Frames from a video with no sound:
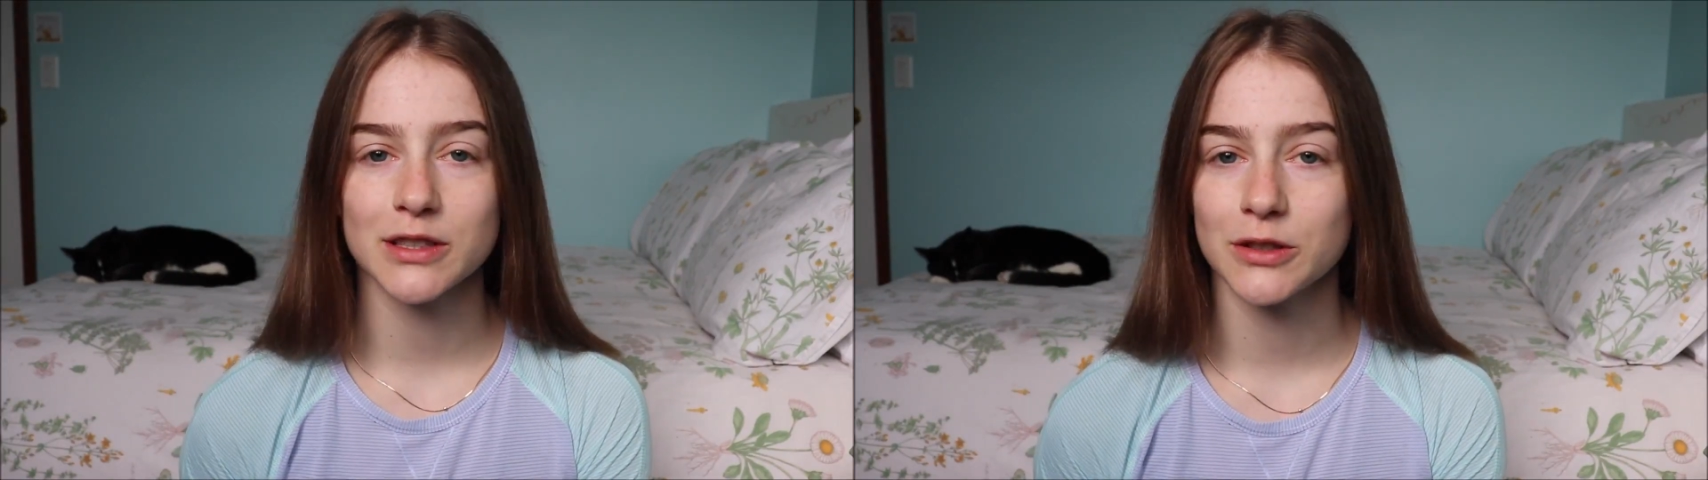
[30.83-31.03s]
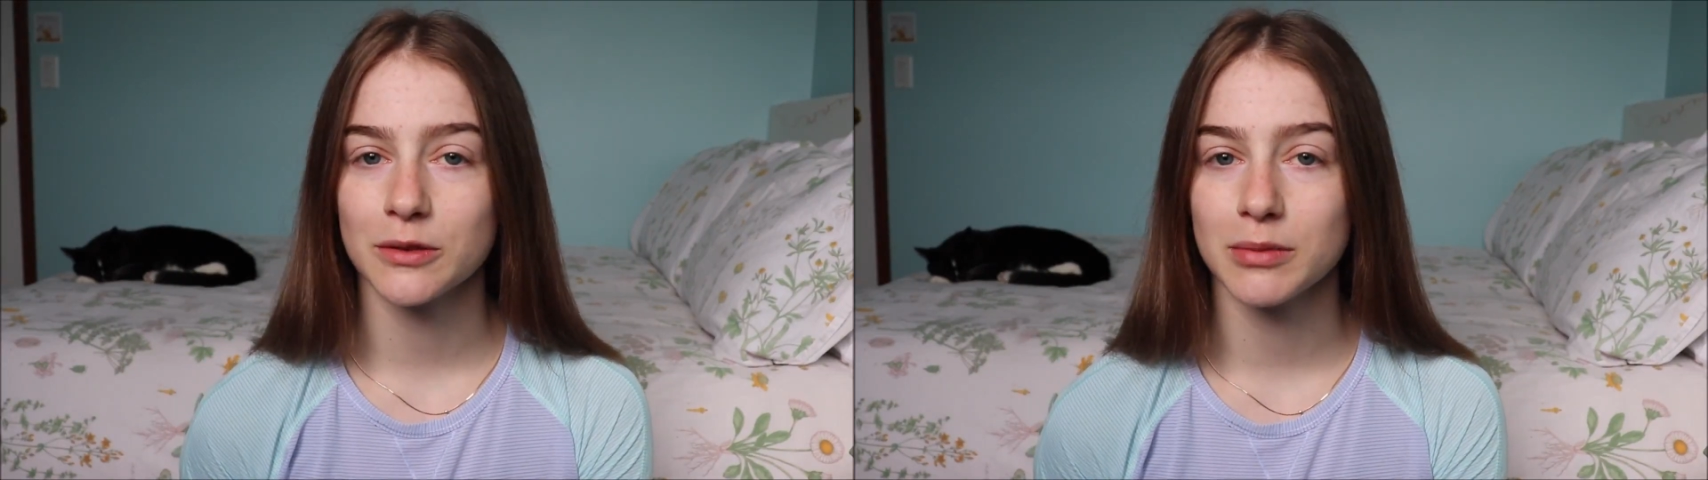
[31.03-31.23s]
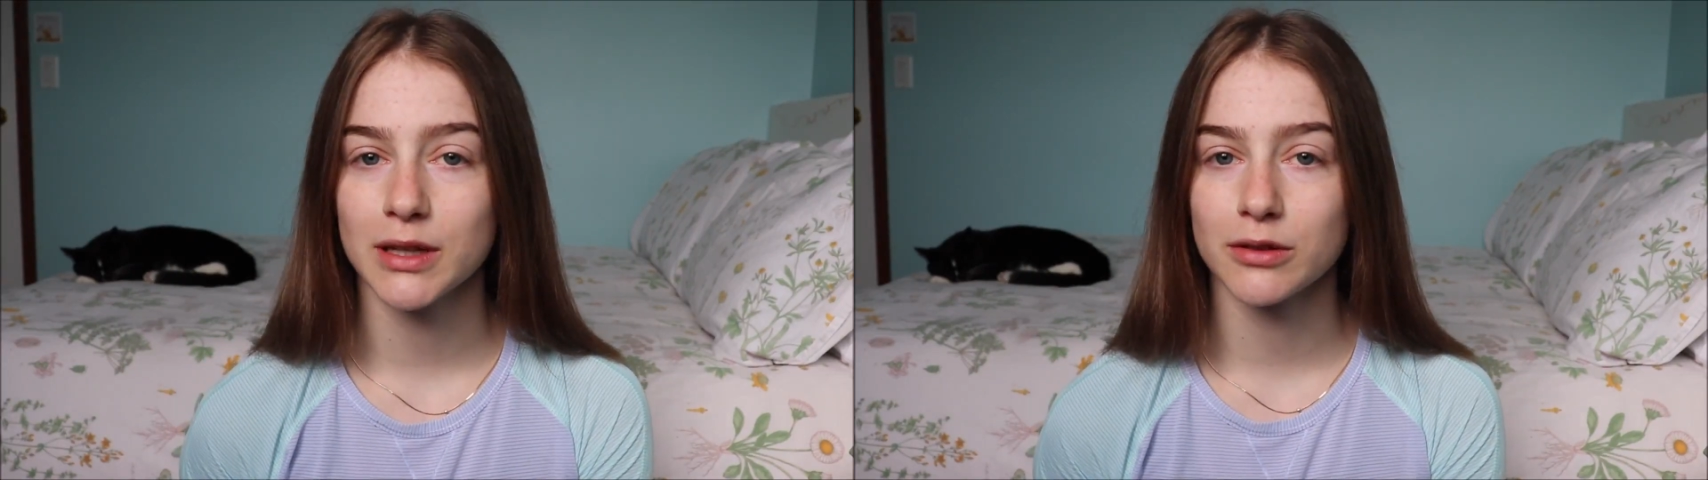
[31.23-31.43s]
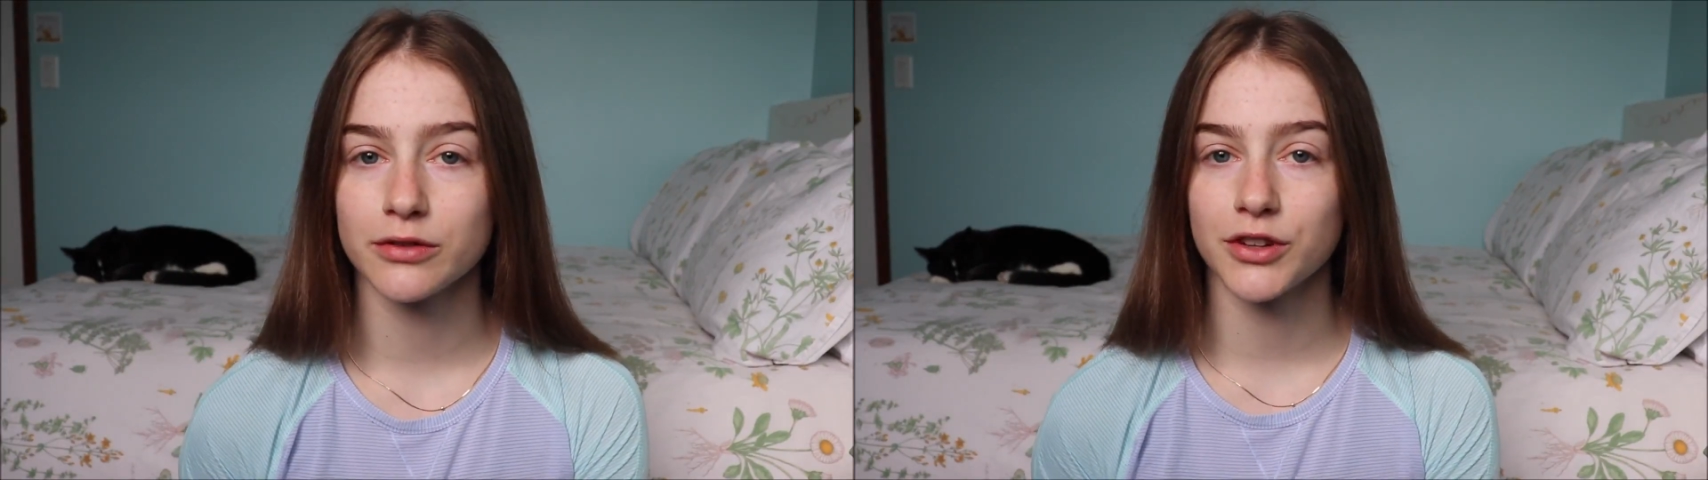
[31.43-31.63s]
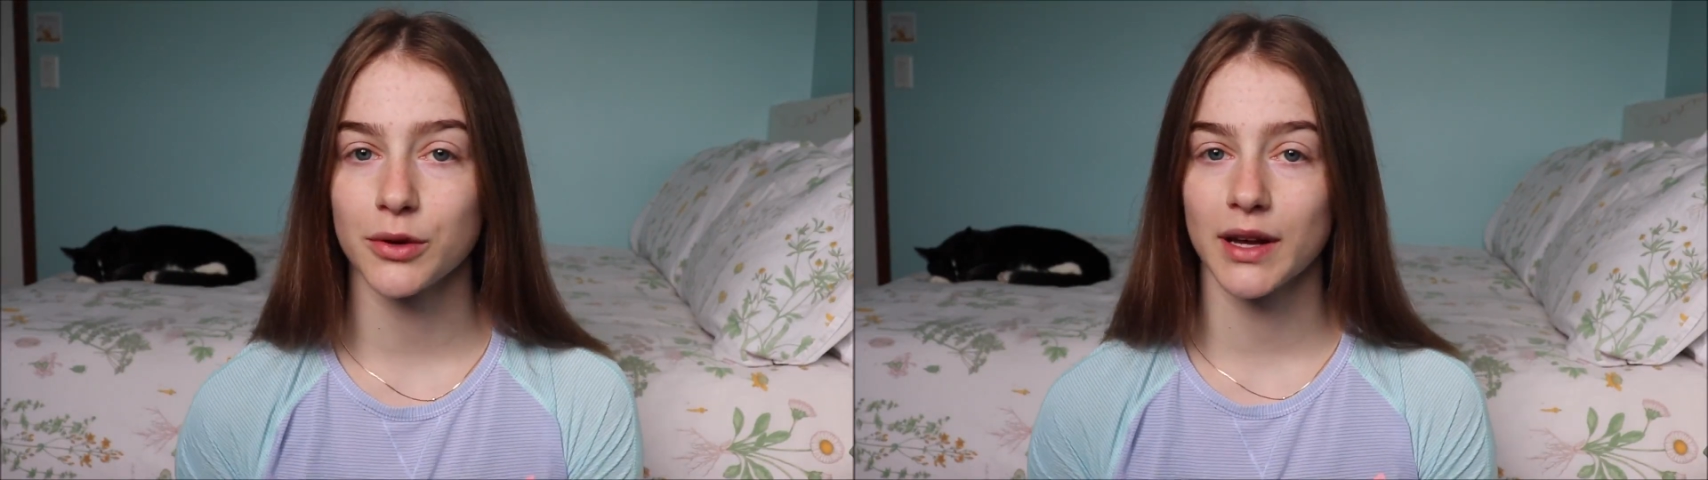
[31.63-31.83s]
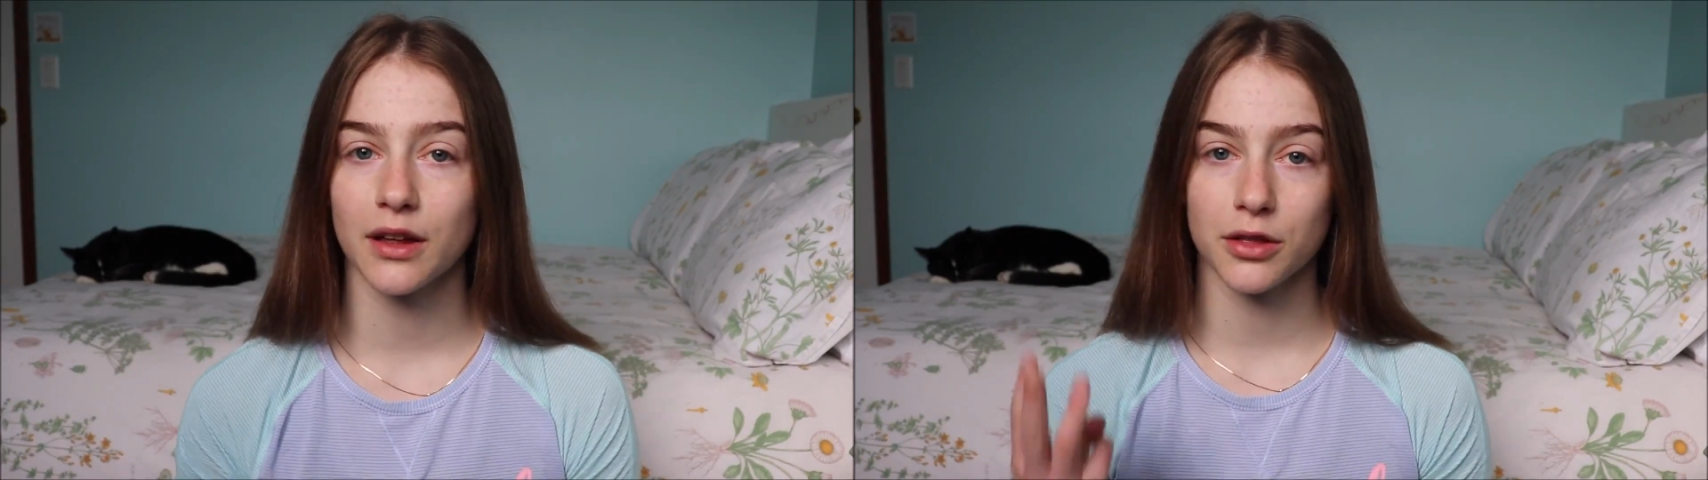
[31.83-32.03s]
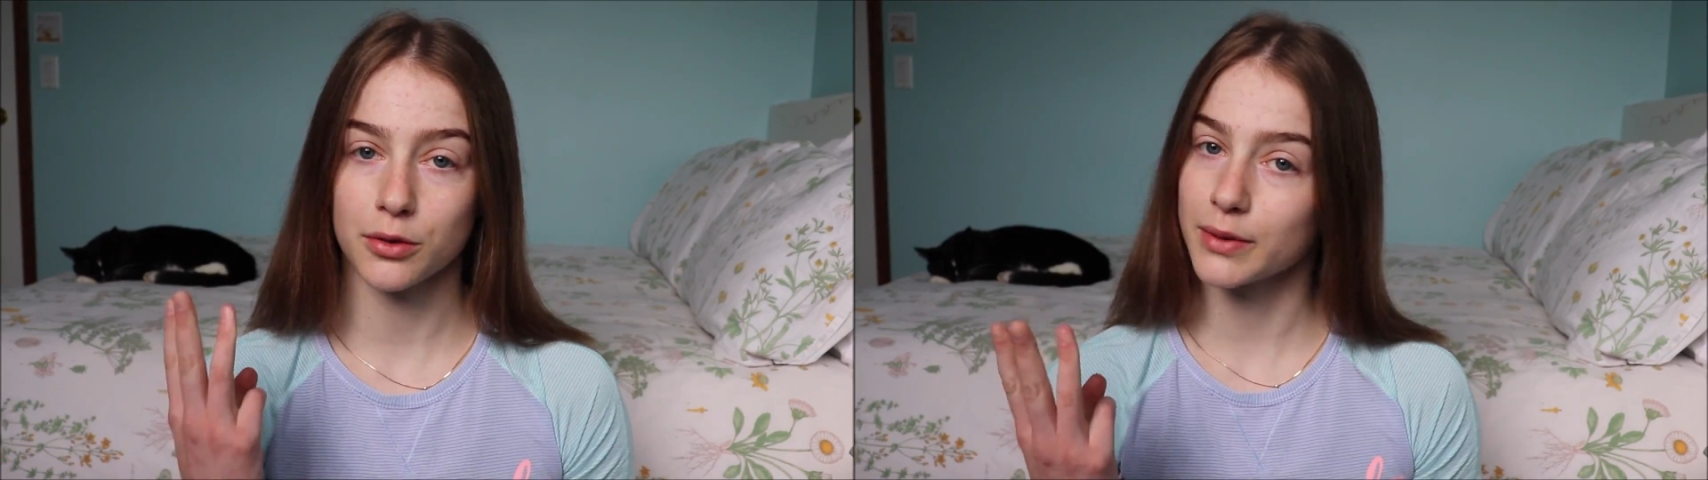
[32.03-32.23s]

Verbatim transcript: to be reviewing